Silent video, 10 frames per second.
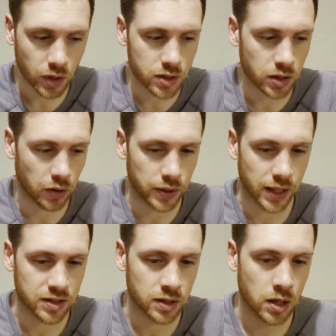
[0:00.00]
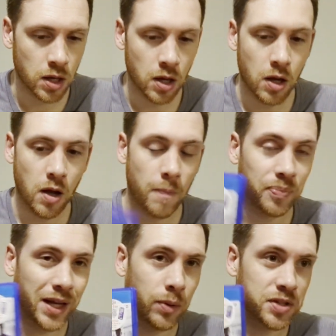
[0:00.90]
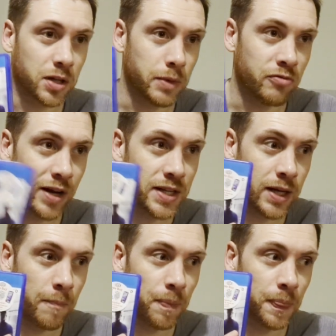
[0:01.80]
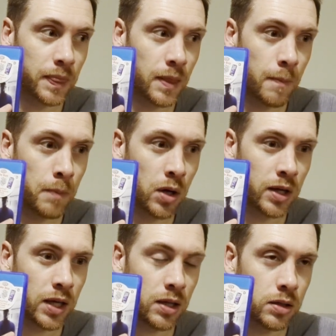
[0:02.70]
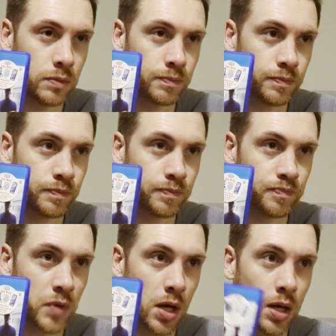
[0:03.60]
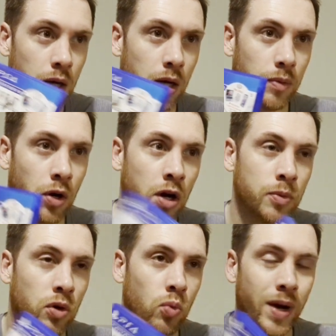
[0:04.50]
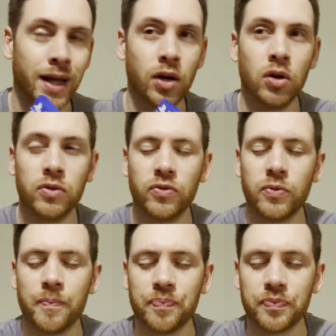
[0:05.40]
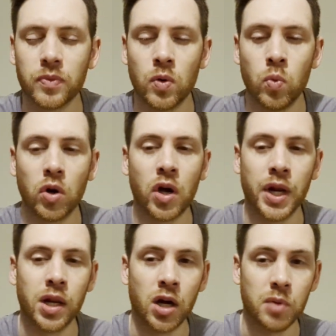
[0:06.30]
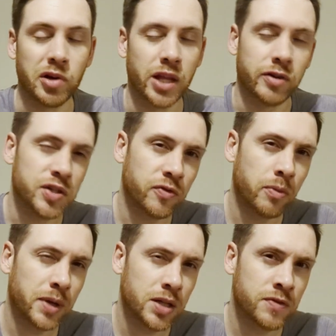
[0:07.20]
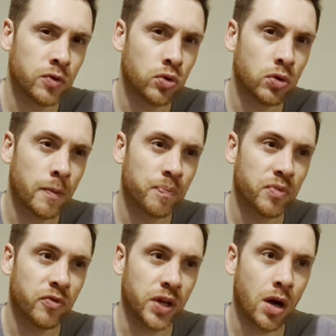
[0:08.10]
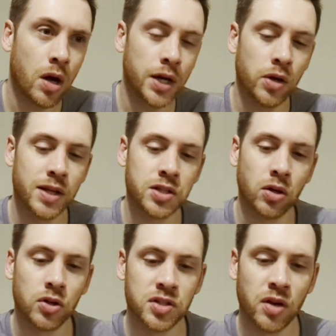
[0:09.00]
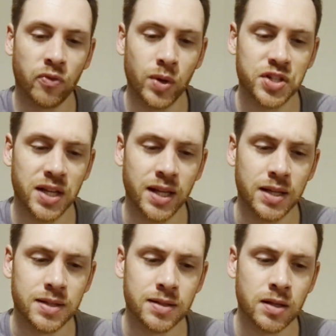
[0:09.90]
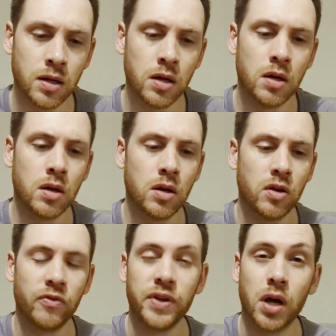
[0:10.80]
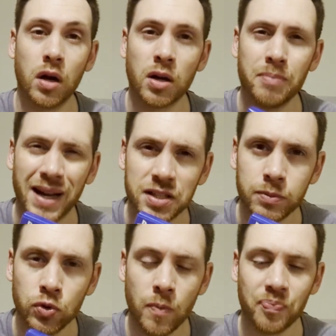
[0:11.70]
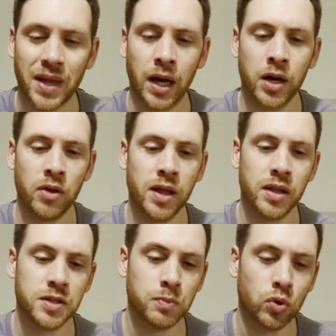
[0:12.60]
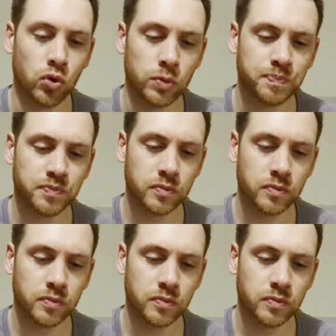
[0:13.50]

So yes, that one's going to be ready. I'm not aware of what kind of library there is for the PS4 VR. I know there's a lot of stuff which is VR compatible, and I know that there's more